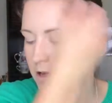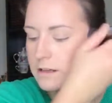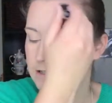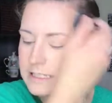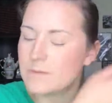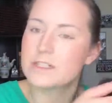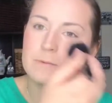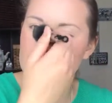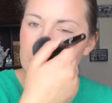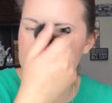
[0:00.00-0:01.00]
because I've just
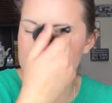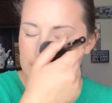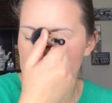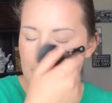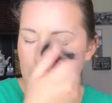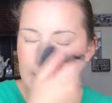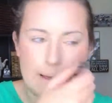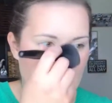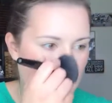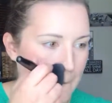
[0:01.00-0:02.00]
been noticing that my,
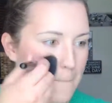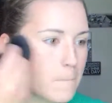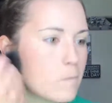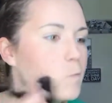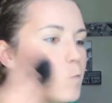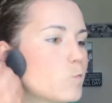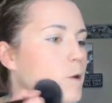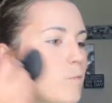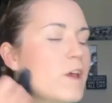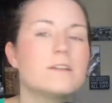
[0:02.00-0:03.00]

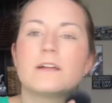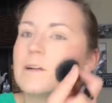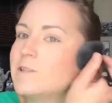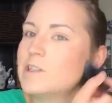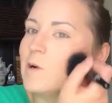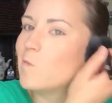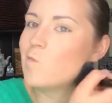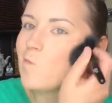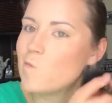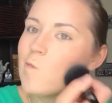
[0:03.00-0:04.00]
some things are a little,
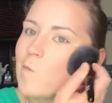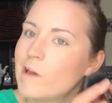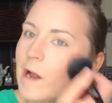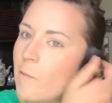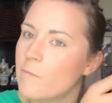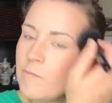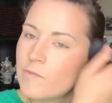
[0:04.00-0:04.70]
you know,